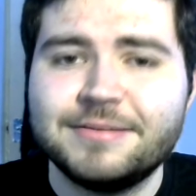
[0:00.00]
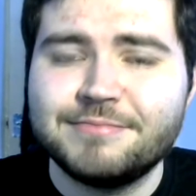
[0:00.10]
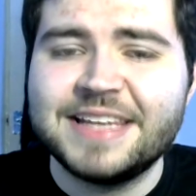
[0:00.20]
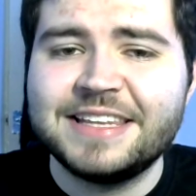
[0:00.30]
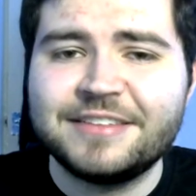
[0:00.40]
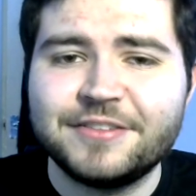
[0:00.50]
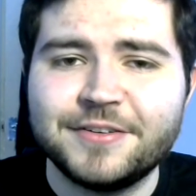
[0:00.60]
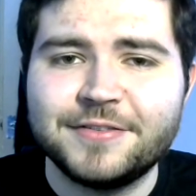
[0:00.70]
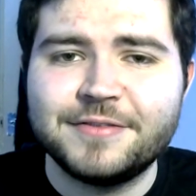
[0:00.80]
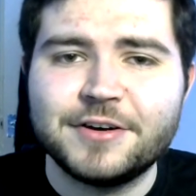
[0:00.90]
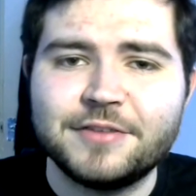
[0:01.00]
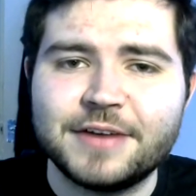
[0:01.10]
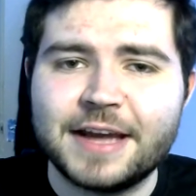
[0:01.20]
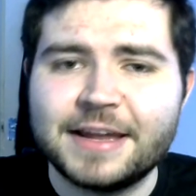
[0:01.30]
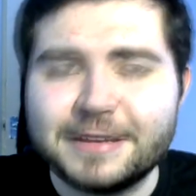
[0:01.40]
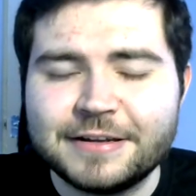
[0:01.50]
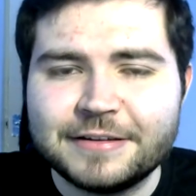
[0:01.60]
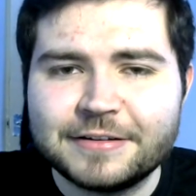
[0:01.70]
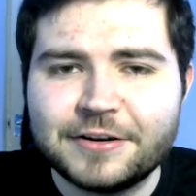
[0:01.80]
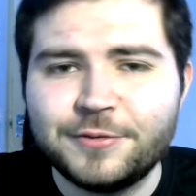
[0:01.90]
Mainly stuff involving
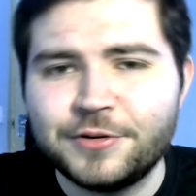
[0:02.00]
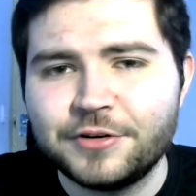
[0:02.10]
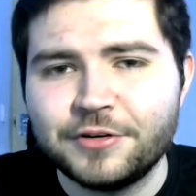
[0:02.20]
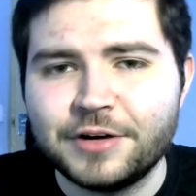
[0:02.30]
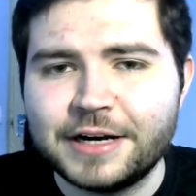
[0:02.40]
Anakin Skywalker